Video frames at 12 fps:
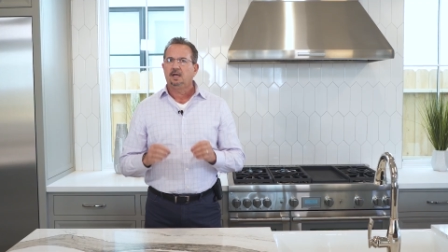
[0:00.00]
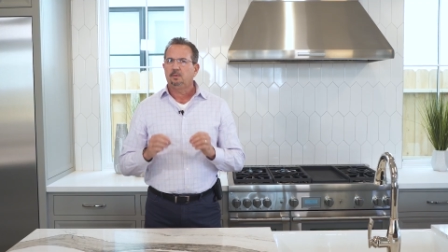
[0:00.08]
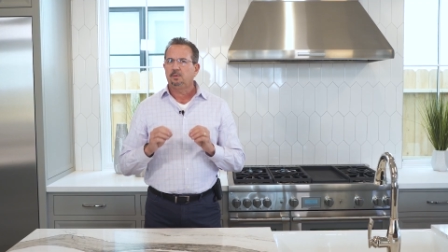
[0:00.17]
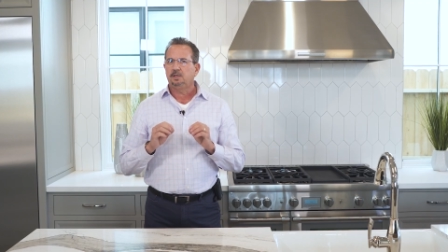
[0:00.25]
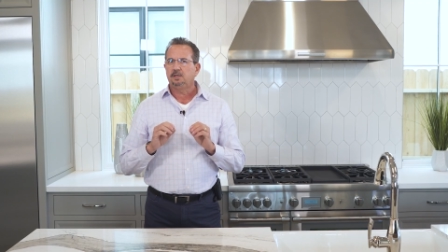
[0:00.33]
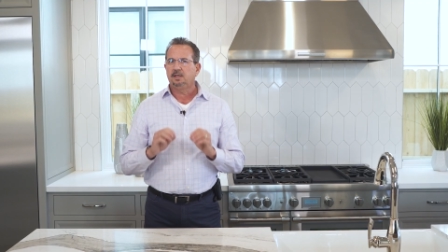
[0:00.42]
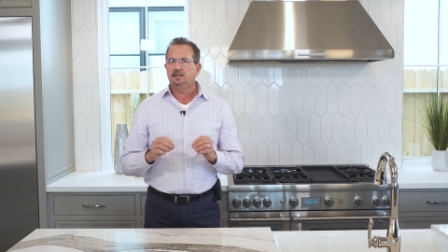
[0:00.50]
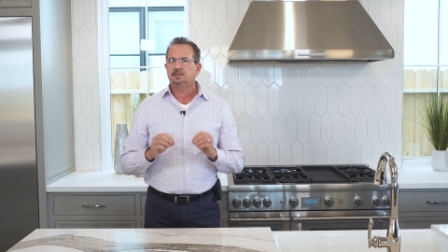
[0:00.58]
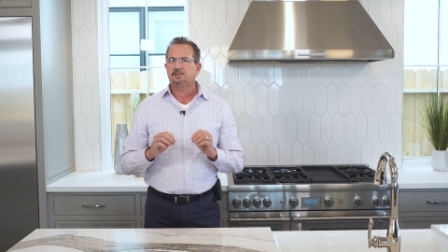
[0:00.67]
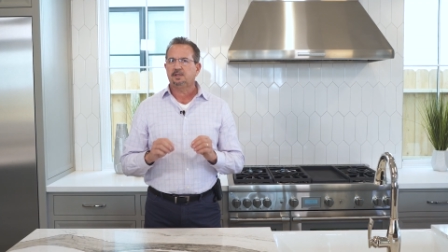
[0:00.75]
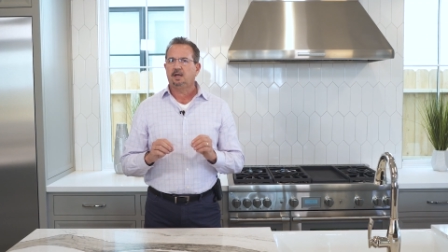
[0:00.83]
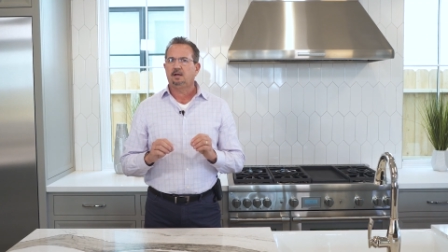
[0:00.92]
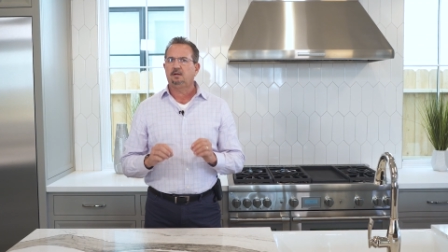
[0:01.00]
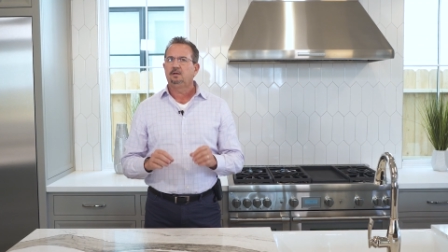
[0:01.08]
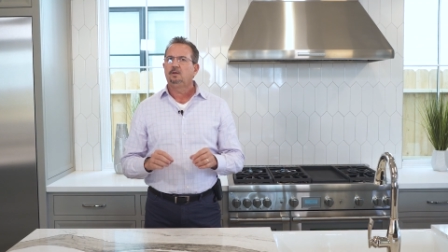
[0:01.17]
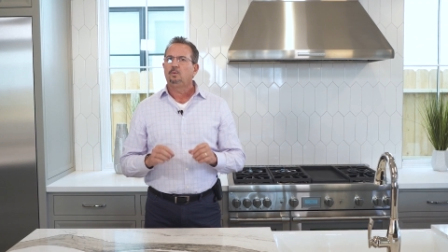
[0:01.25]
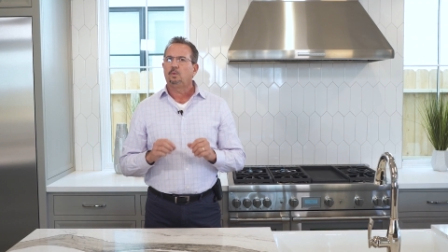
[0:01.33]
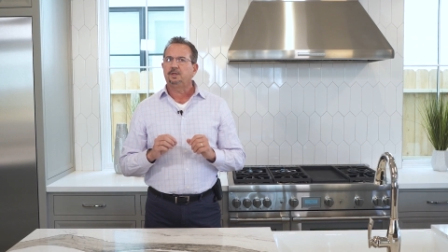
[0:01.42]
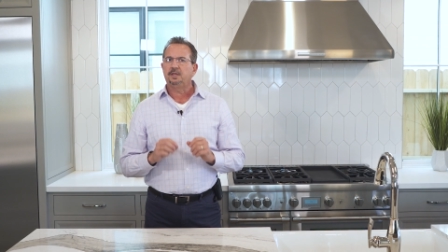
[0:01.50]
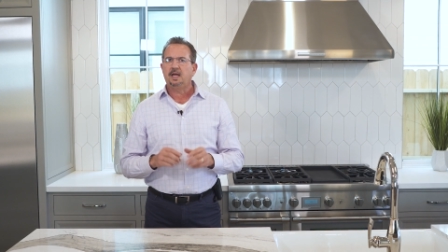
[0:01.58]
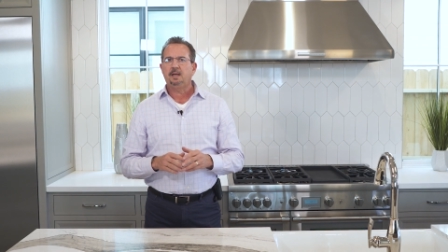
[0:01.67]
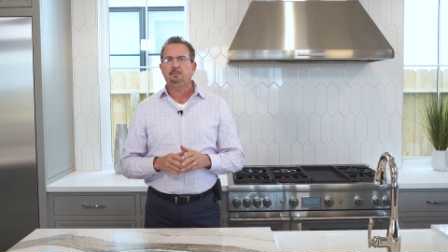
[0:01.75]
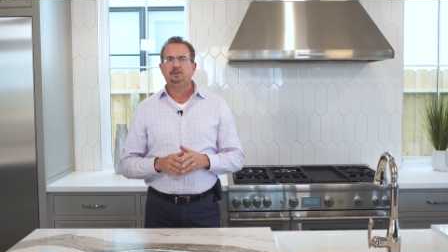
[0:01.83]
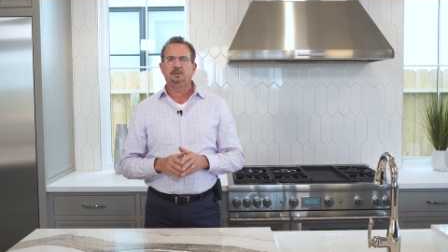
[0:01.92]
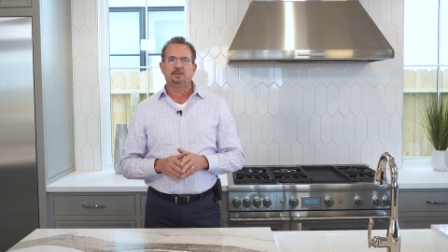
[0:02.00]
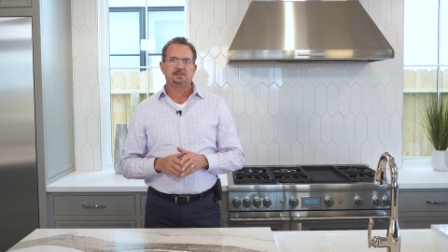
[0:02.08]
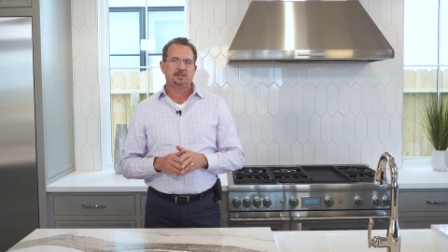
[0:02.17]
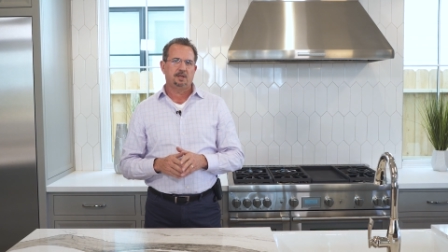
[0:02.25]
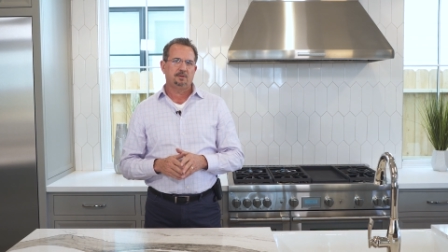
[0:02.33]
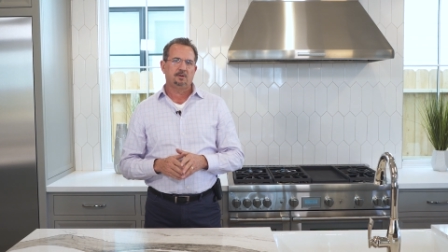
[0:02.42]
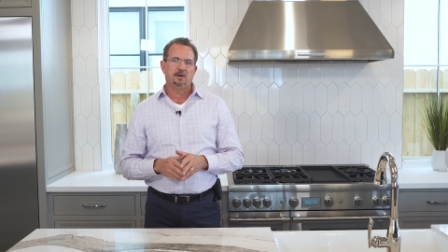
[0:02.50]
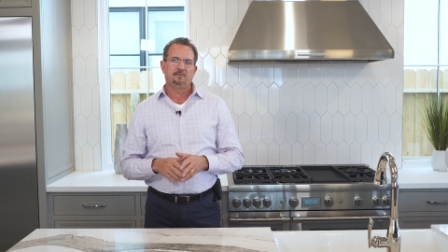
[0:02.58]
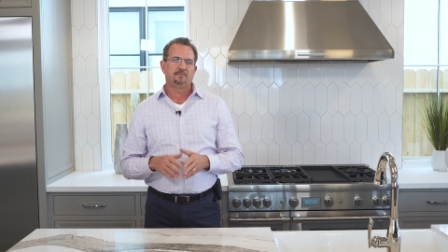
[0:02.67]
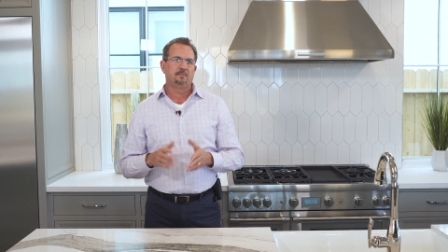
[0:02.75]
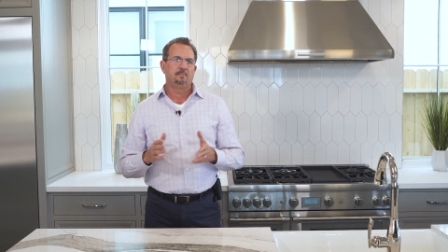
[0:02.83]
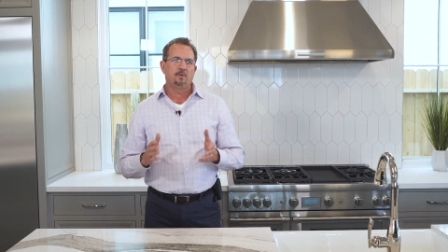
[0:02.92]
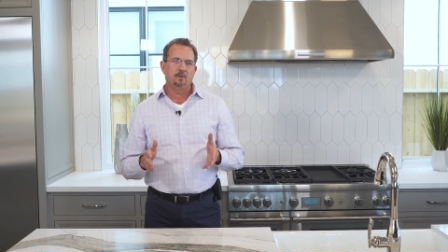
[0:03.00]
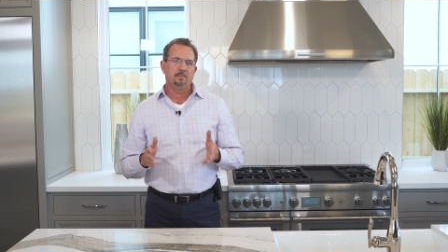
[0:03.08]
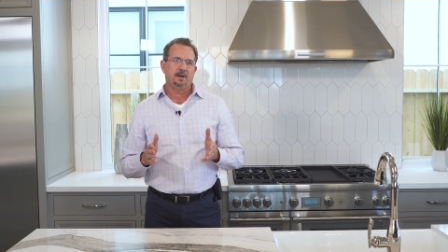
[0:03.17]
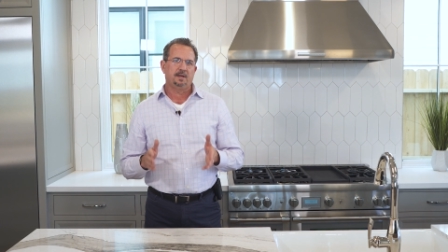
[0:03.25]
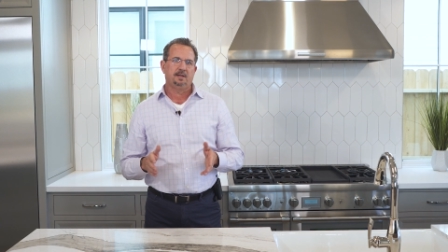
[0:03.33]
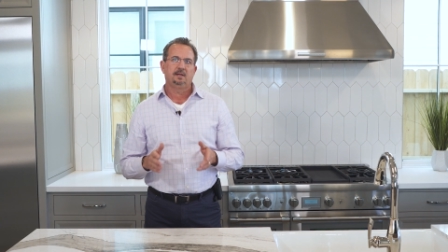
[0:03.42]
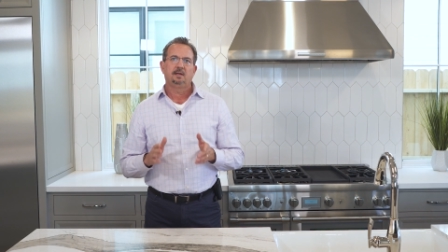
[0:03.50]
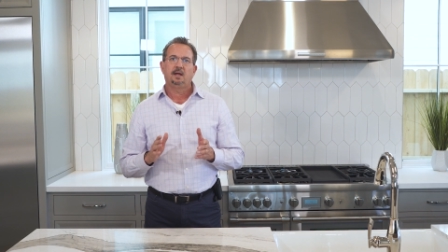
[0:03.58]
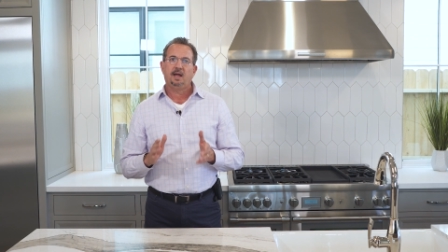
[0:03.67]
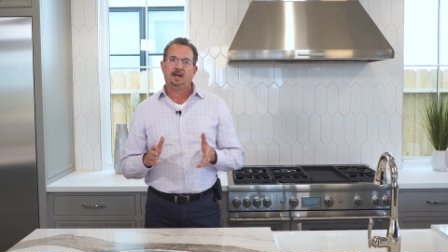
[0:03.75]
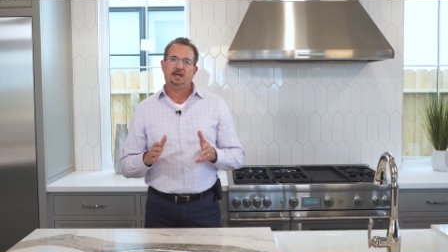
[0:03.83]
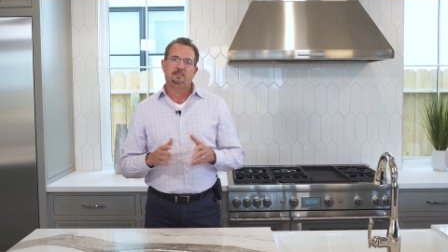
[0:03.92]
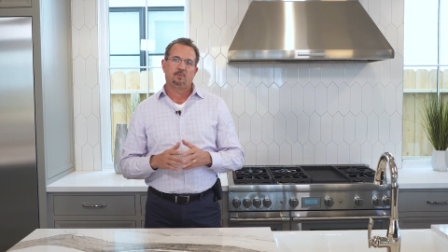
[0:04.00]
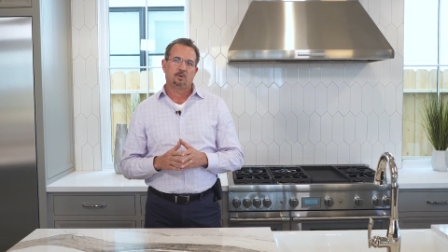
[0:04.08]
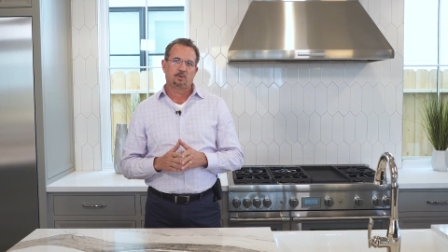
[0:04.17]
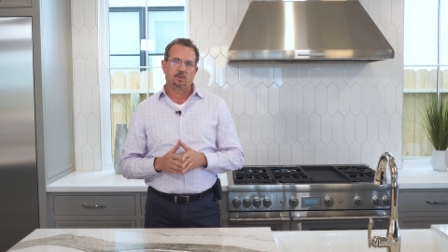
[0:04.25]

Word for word: and when you need to sell, will enable you to sell your home for more money and more